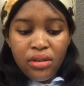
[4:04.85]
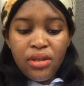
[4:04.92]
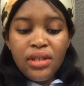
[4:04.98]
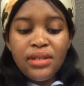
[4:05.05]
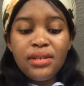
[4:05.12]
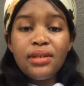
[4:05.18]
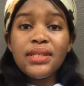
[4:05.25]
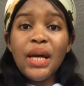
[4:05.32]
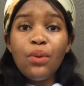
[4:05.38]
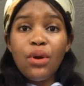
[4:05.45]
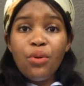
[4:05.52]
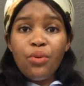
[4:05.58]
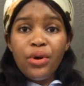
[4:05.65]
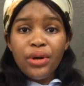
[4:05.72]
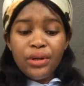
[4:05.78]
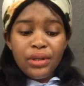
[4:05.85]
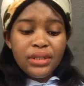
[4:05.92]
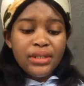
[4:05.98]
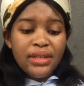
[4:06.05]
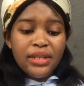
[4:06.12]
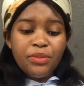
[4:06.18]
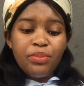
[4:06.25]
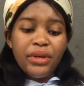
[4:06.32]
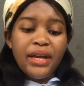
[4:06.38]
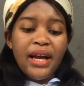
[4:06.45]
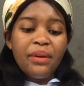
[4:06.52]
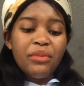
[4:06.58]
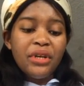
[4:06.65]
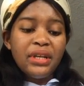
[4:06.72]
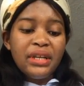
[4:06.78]
since our world is
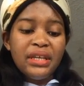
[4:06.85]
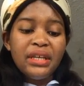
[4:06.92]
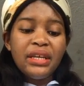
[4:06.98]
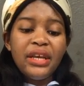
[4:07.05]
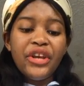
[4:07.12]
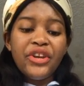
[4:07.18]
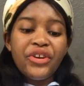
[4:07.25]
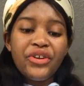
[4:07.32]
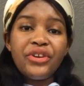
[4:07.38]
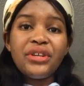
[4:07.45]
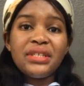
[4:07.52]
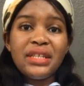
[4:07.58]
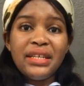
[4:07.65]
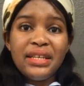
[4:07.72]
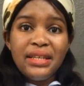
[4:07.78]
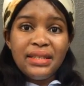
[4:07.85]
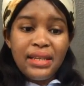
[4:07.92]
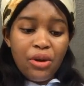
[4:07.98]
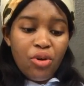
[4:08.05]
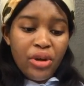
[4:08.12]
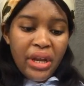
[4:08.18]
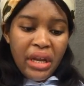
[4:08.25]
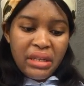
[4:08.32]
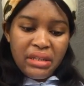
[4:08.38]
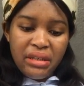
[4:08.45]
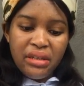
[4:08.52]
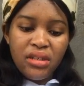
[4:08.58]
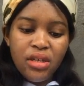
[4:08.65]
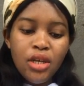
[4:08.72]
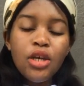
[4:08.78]
becoming increasingly
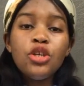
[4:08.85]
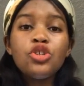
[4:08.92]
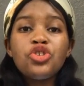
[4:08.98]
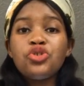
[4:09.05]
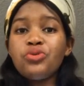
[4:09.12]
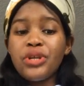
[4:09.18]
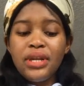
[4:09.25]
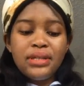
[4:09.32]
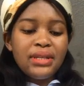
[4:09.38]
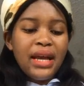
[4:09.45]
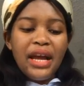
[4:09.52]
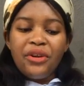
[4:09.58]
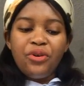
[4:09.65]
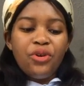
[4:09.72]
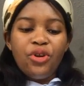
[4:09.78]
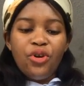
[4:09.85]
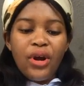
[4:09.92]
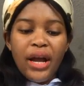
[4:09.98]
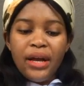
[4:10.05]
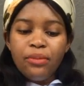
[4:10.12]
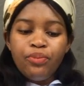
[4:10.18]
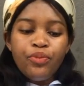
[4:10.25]
interconnected. Students are no longer